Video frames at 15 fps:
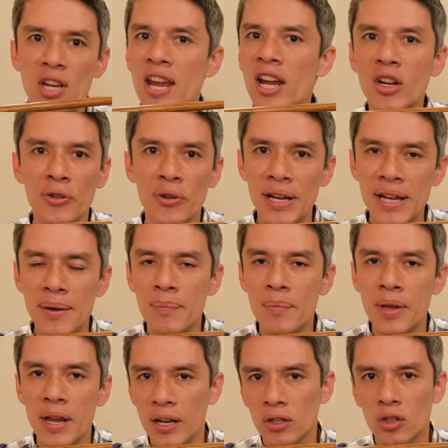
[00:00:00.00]
hickory
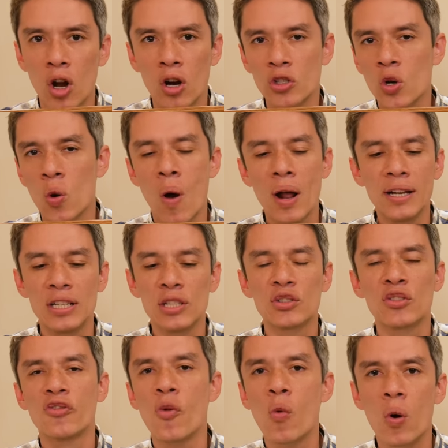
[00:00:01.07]
in large quantities
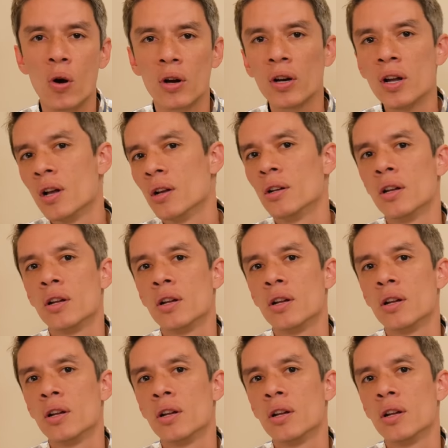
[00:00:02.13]
for